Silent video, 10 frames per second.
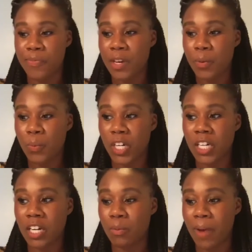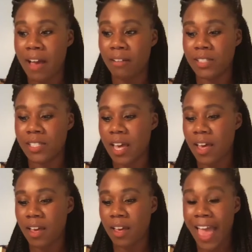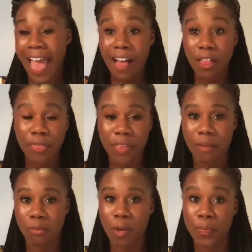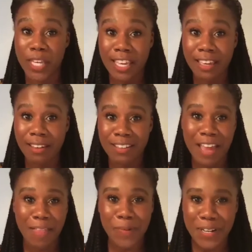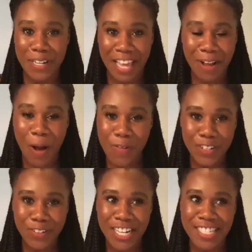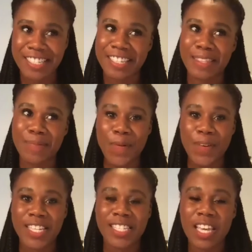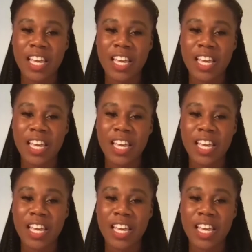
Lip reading: work around health and well-being, now that we're in a COVID crisis at the moment,